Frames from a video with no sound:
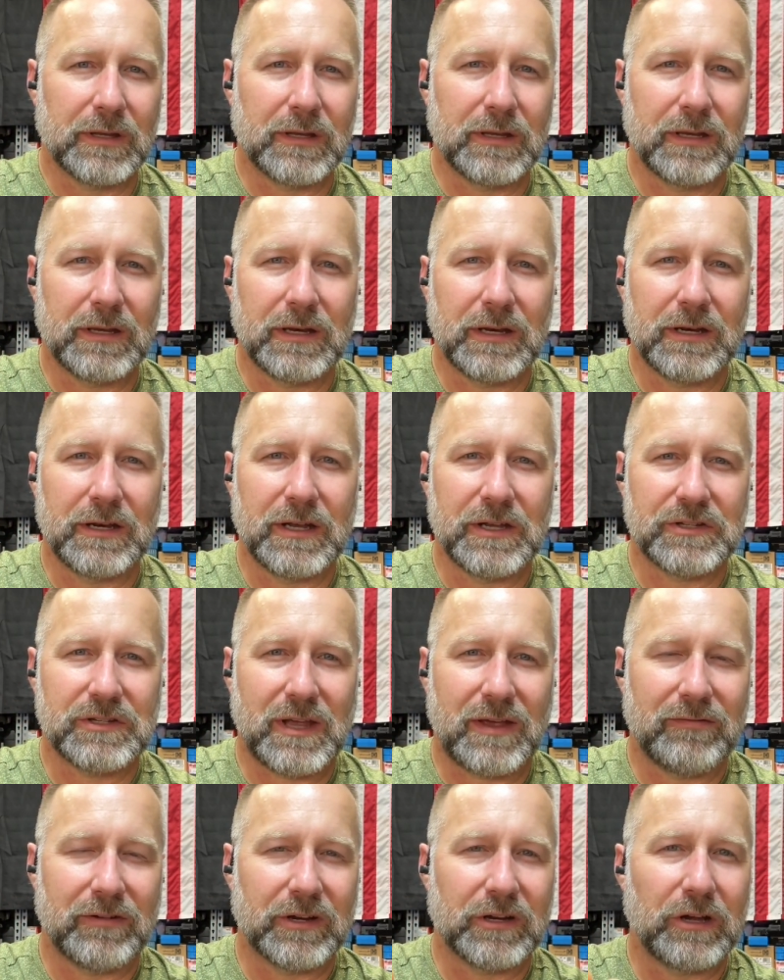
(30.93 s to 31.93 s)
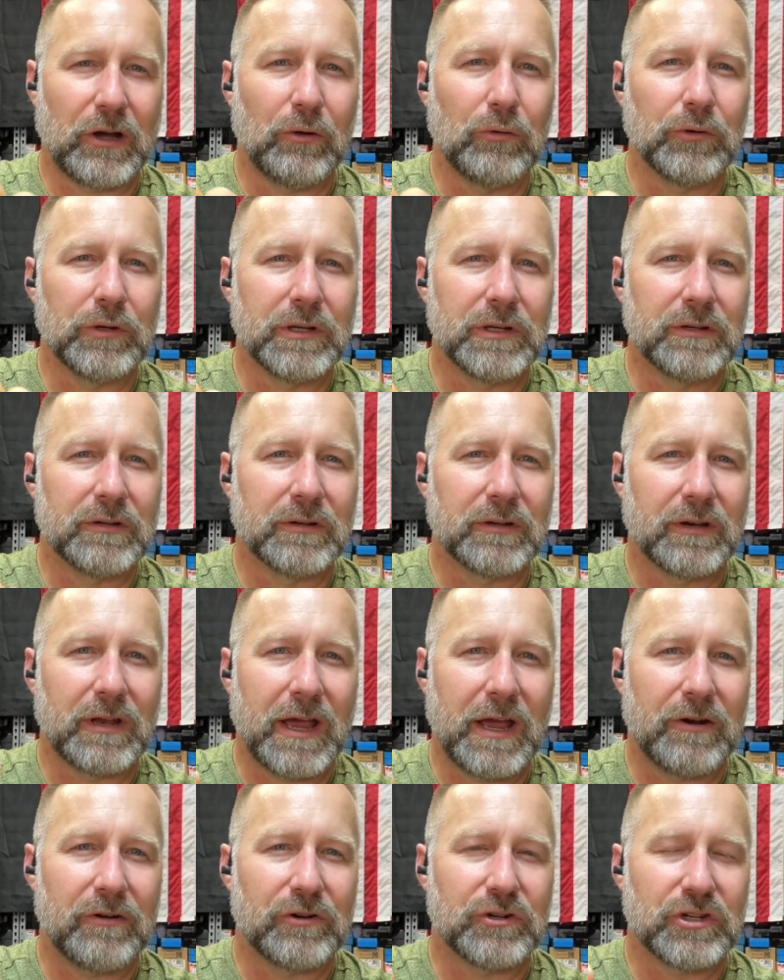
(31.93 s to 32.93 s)
it, it, does have a golden
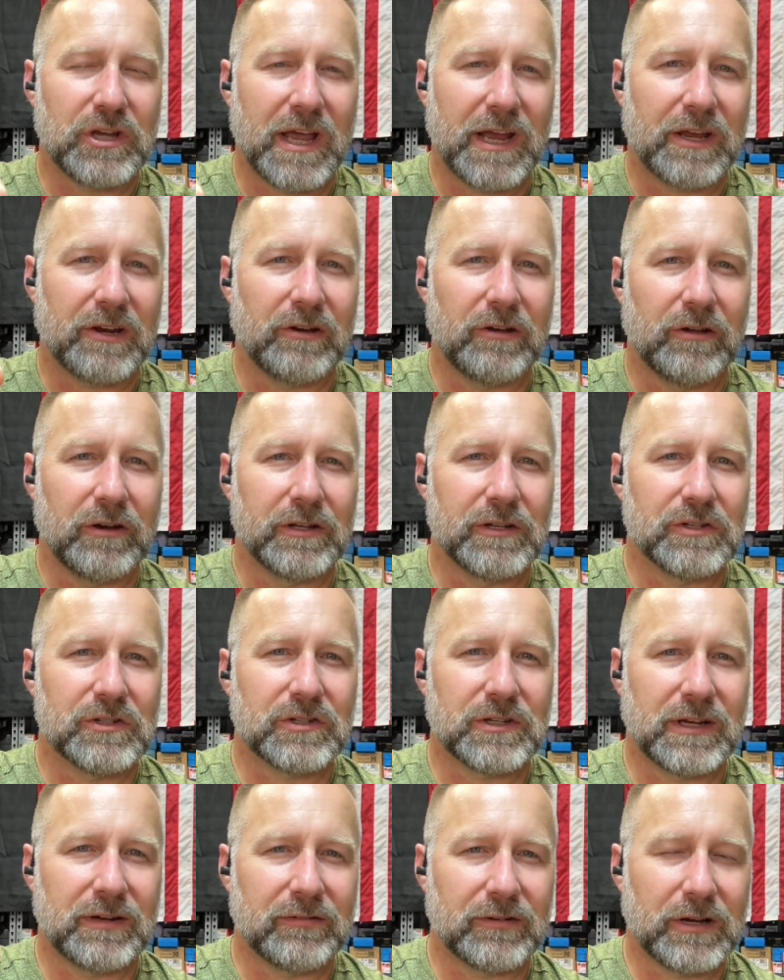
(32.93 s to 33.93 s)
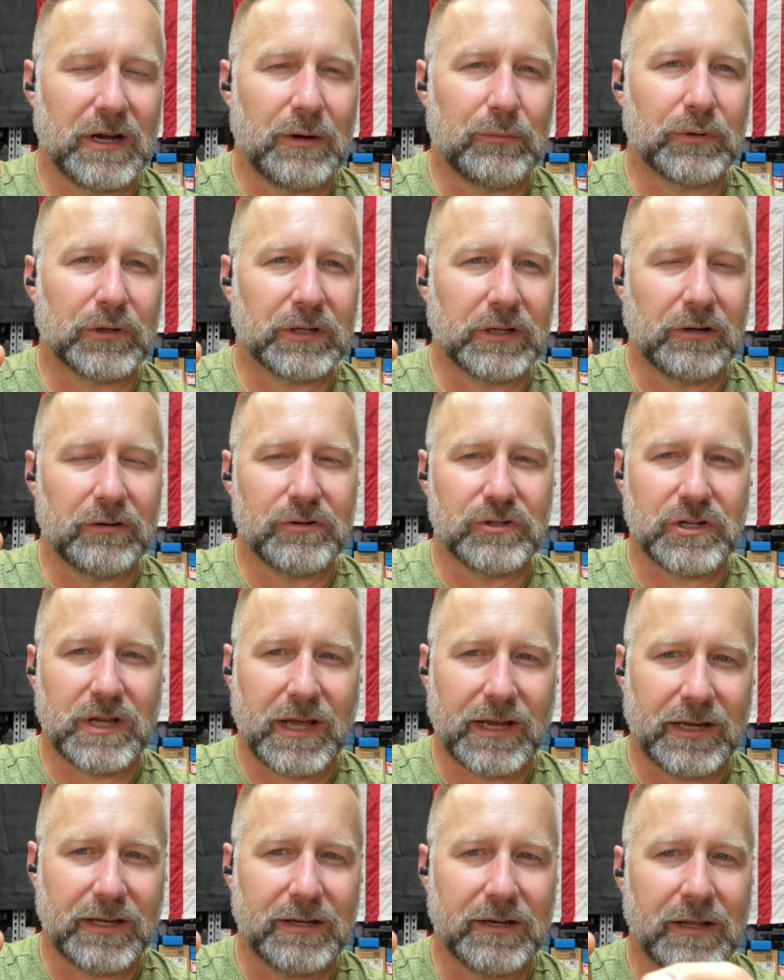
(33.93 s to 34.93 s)
outer jacket on it instead of a copper color
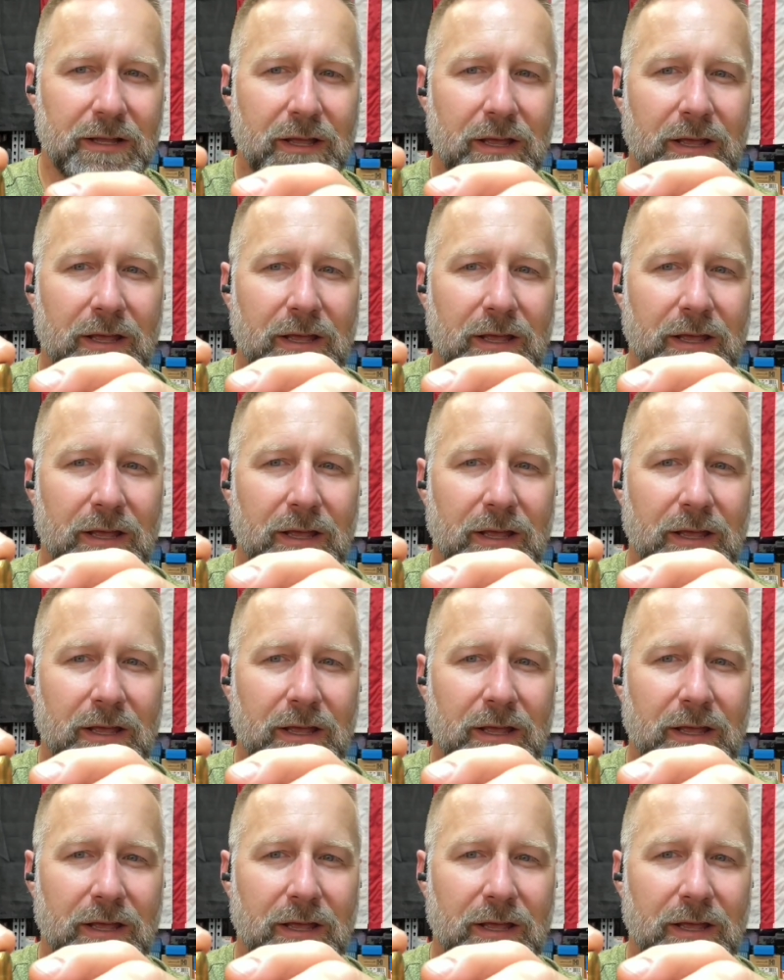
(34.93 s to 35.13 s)
jacket.